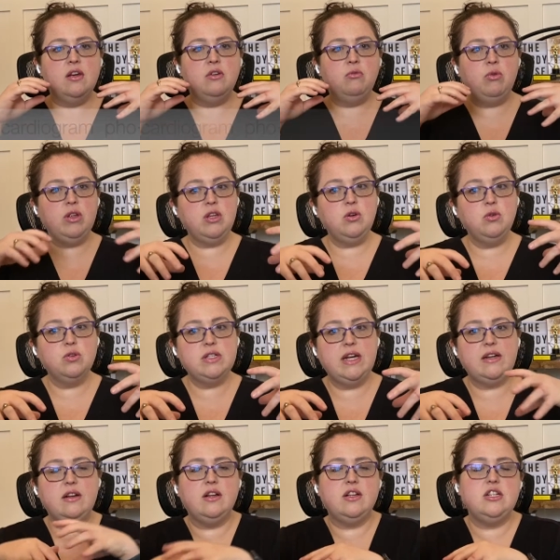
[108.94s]
really cool
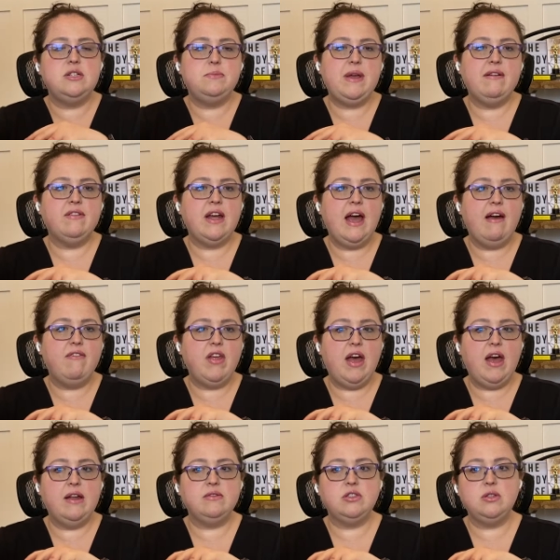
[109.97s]
technology to be able to have
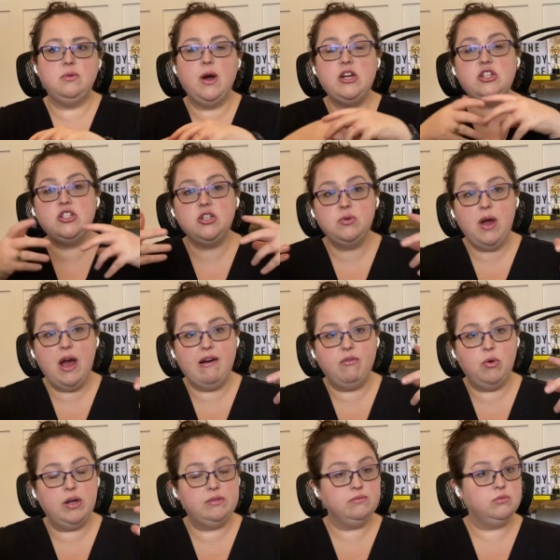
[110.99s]
that. So why should you
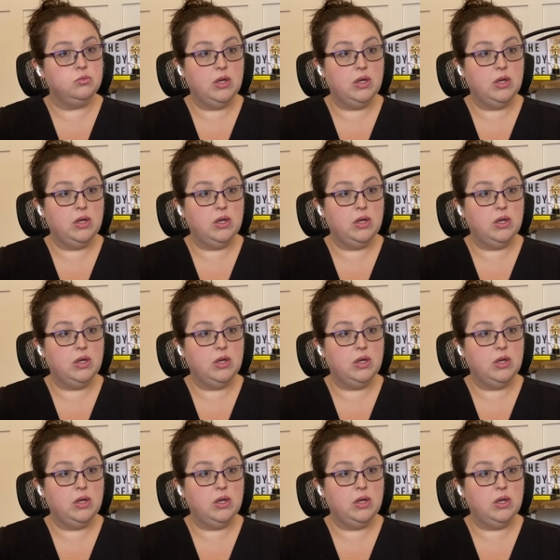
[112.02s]
have one?